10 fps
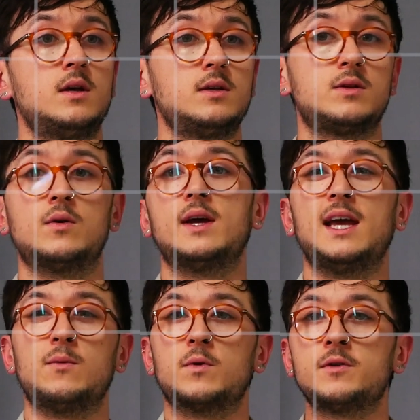So
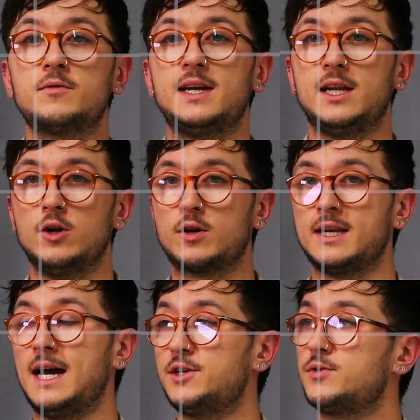it wouldn't really look
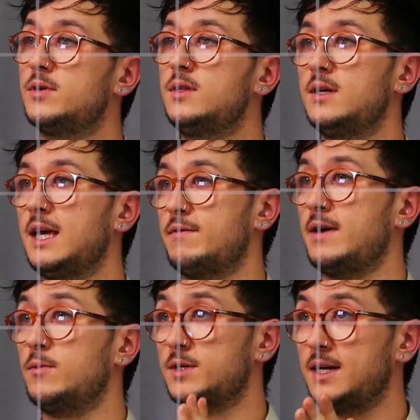natural if
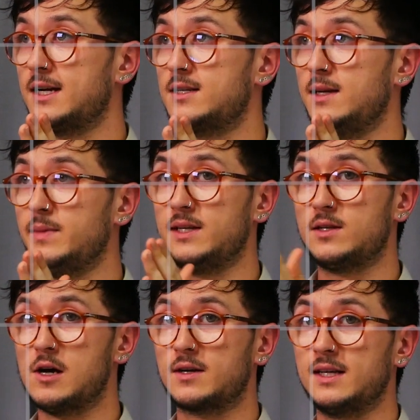I were to actually be
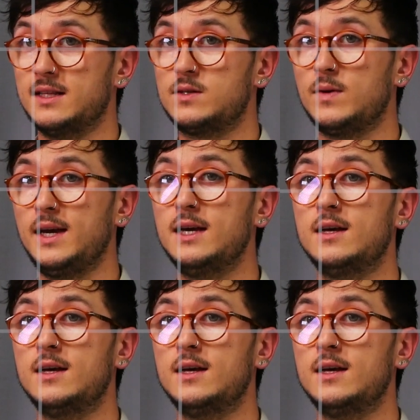talking this way,